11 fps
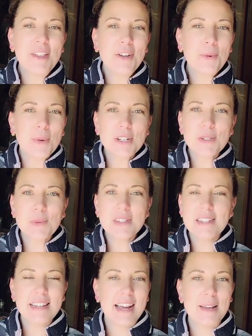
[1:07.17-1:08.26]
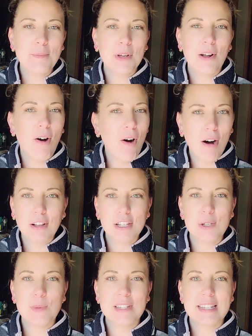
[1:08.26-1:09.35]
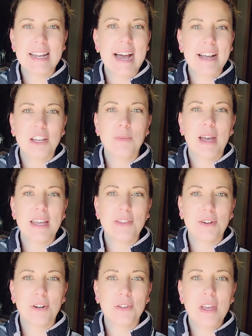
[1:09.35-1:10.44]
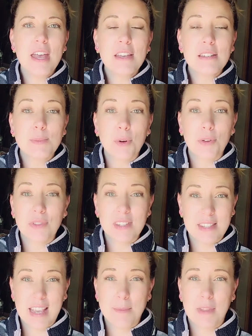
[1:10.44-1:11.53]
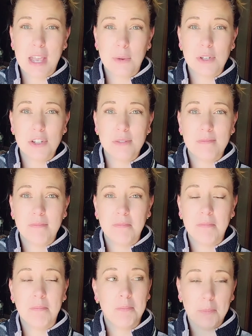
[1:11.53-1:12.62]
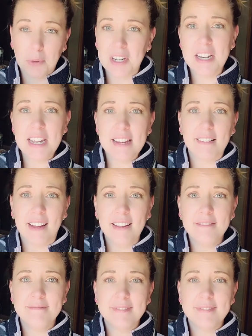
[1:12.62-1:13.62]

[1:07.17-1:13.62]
there once was a time when all humans that occupied the earth spoke the same language? Pretty neat, huh?